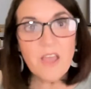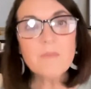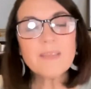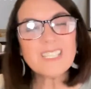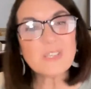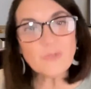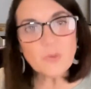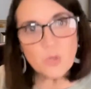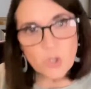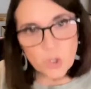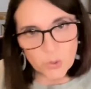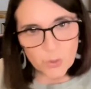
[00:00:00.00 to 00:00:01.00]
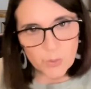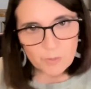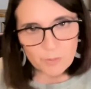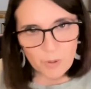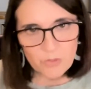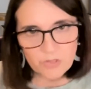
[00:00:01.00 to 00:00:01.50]
Because if you knew you were
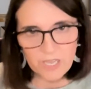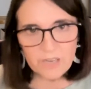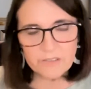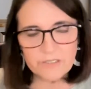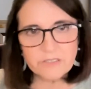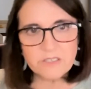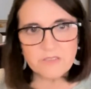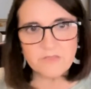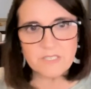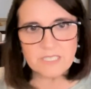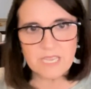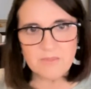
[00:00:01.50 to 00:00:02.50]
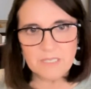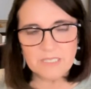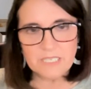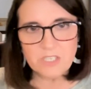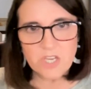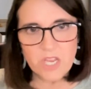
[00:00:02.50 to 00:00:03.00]
both carriers of the same
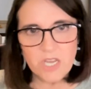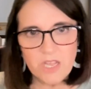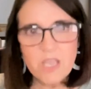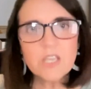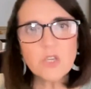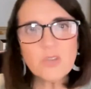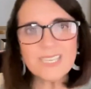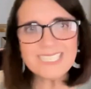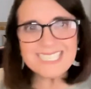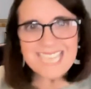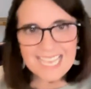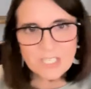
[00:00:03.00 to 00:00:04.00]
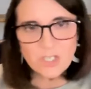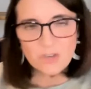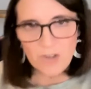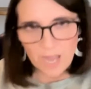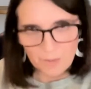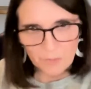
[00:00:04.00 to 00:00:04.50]
condition, you can test
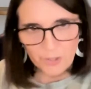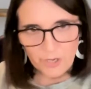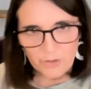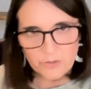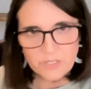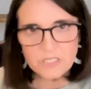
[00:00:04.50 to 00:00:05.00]
your embryos.